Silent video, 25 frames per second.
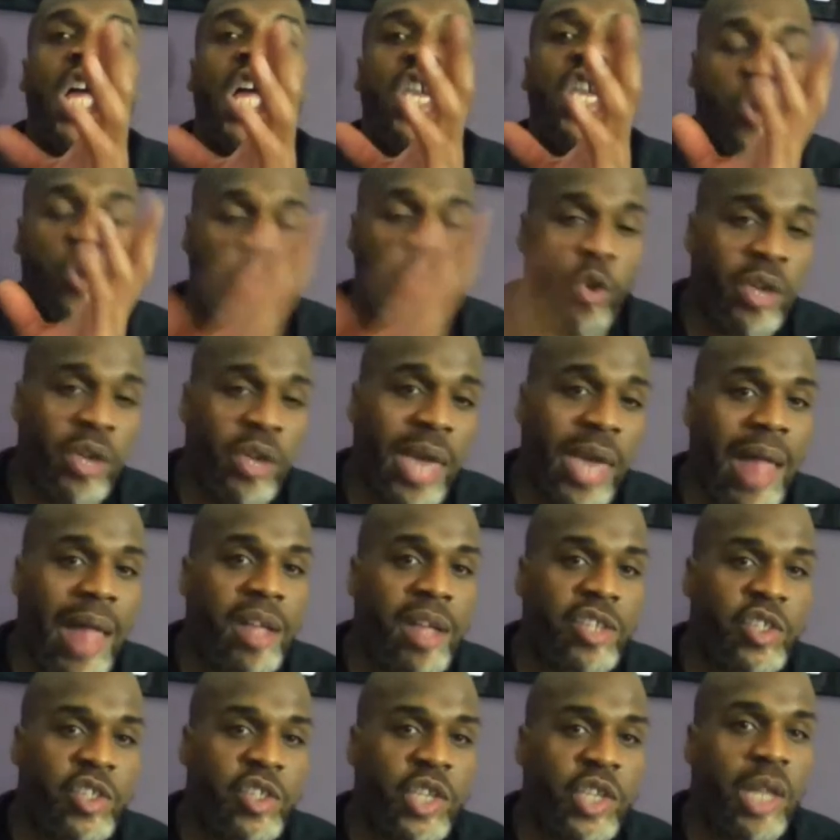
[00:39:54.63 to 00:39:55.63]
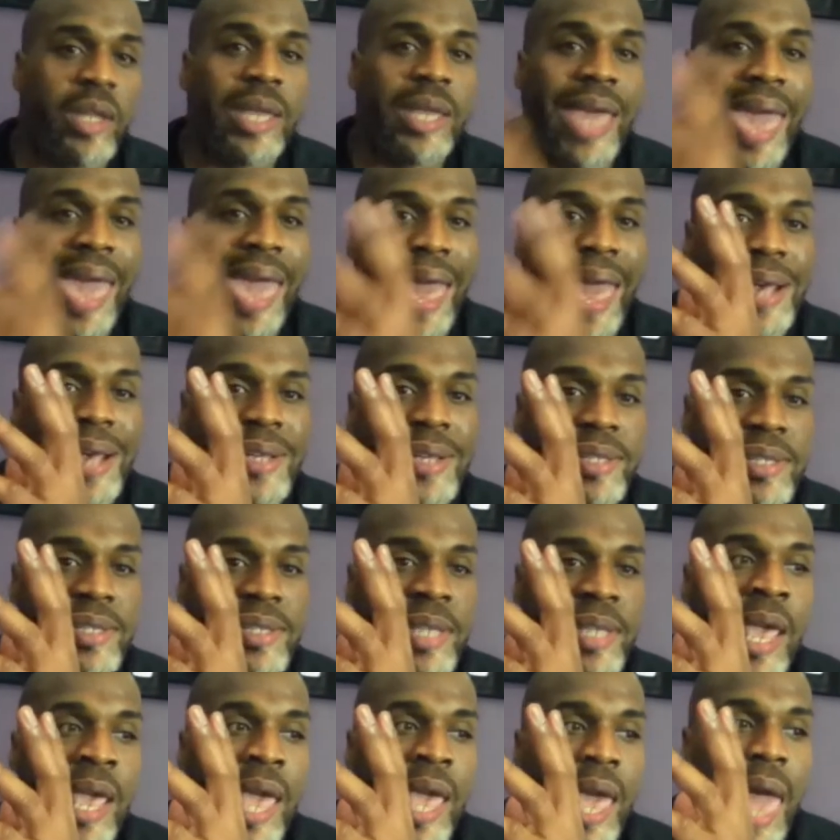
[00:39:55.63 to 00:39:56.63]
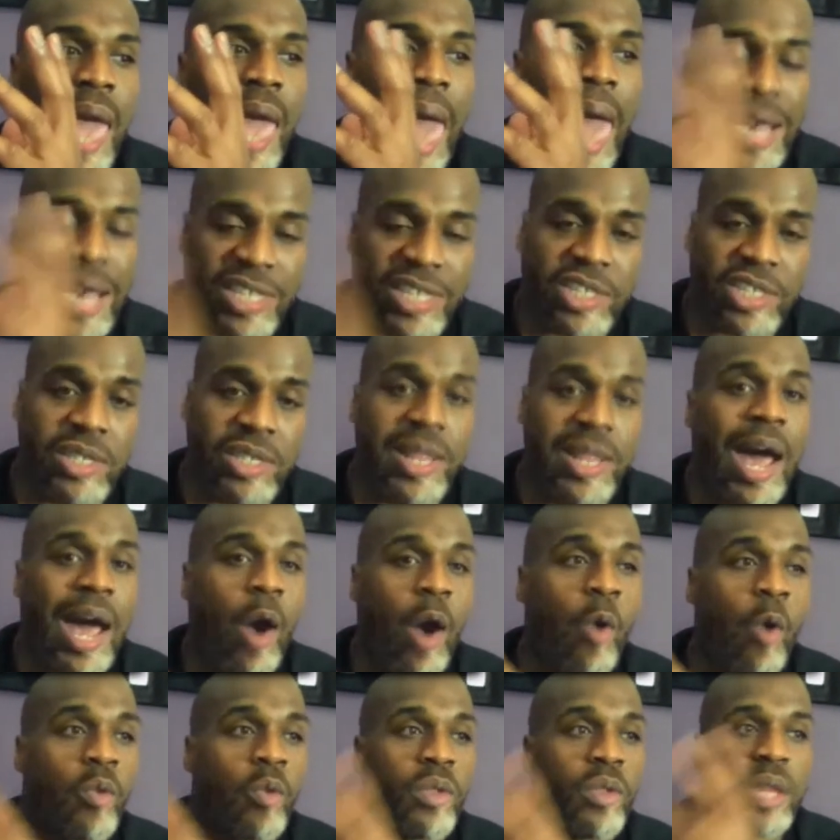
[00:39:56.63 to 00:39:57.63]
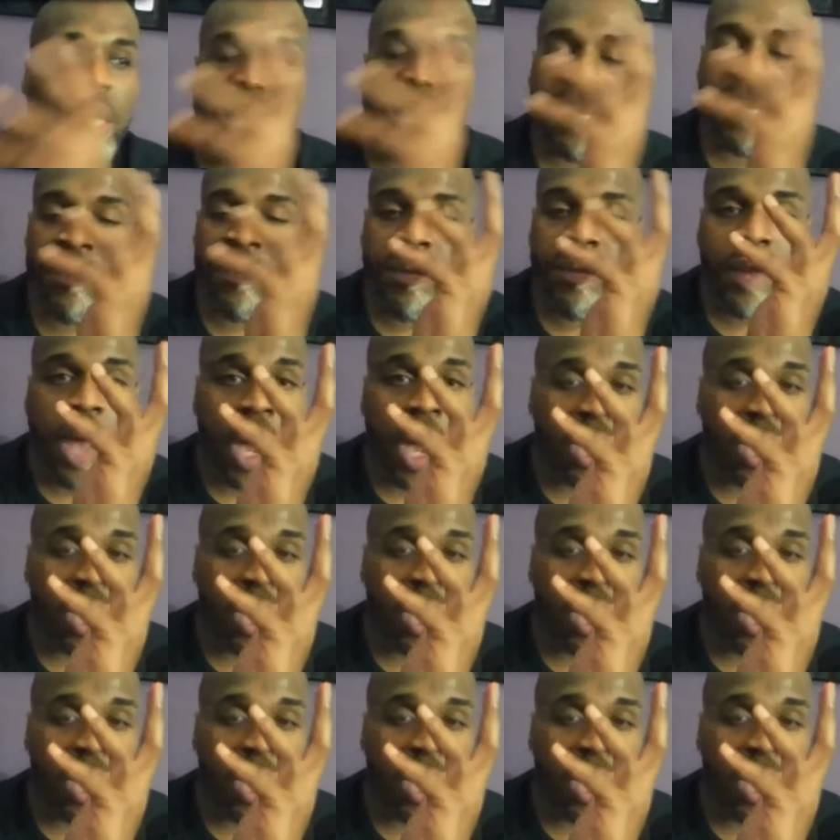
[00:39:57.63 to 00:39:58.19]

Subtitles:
You look at Alex Shelley as not only